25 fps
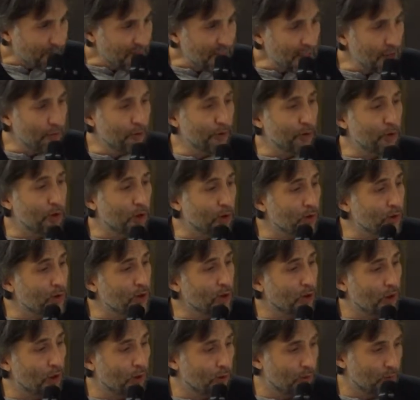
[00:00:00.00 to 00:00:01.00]
If you don't
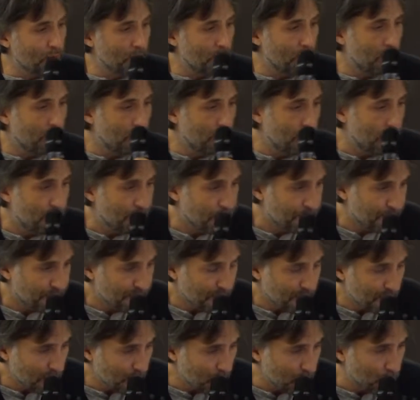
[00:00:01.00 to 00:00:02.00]
know
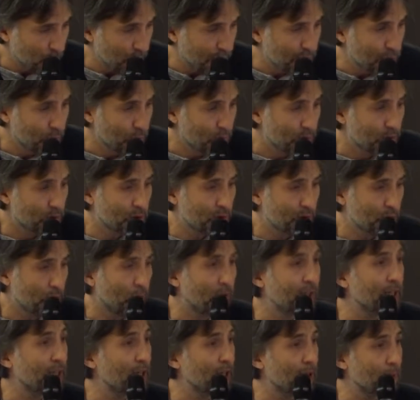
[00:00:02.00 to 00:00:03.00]
what you're
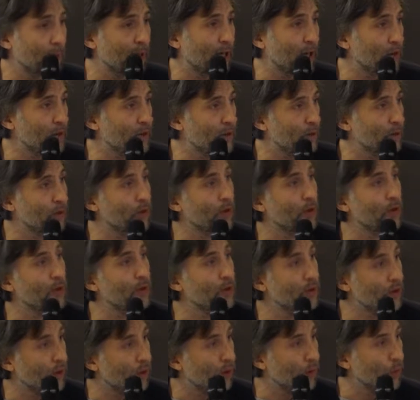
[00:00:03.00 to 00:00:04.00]
talking about, you
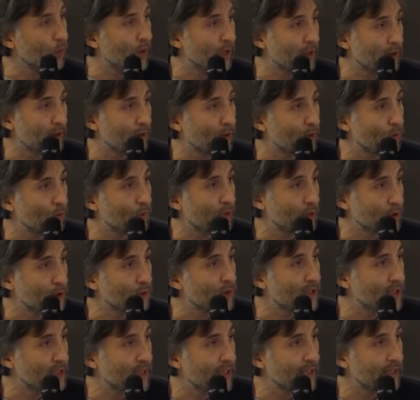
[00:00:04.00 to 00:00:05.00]
don't know whether what you're
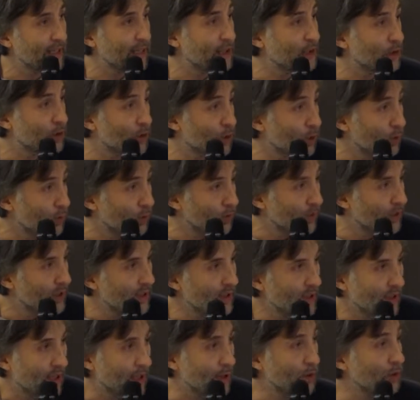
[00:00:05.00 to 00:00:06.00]
saying is true,
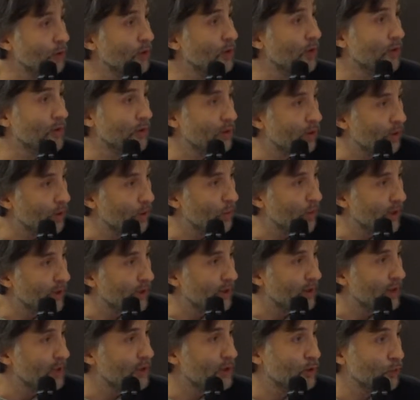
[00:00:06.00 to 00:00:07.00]
and you don't know
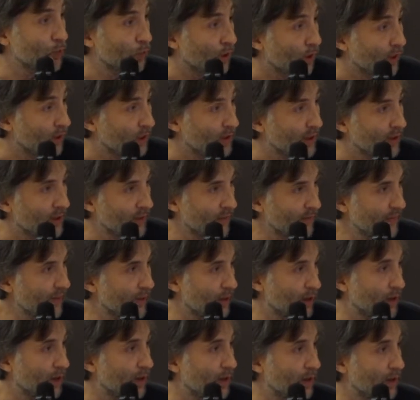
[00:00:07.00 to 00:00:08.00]
whether it's wrong,
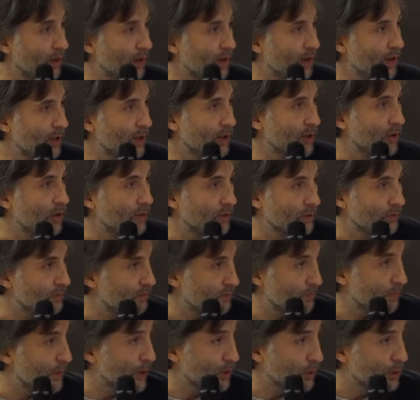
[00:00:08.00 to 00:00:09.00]

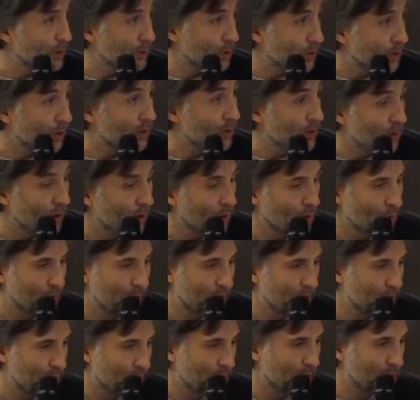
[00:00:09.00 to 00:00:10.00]
because you don't know
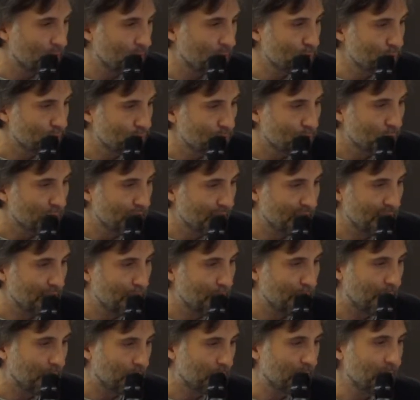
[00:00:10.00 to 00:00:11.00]
what you're talking
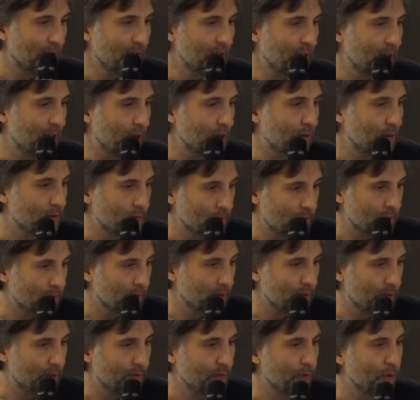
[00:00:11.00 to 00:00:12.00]
about. And
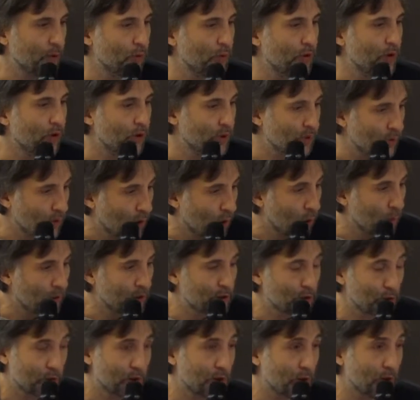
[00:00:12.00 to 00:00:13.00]
if you don't know
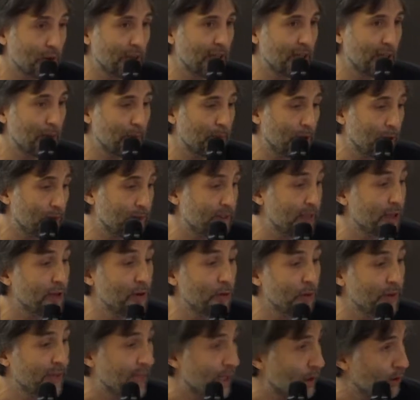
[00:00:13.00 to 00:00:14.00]
what you're talking about, then
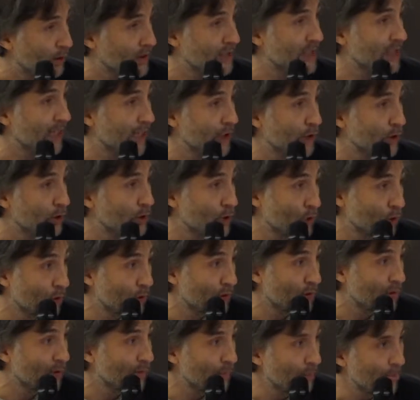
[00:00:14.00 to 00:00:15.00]
you cannot say the
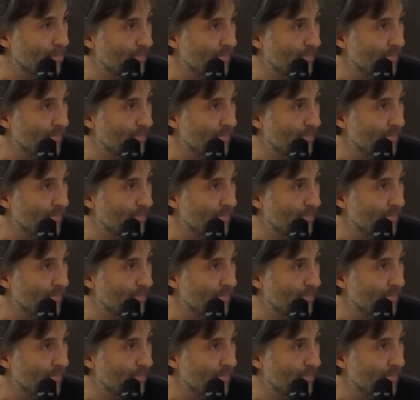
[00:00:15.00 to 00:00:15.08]
truth,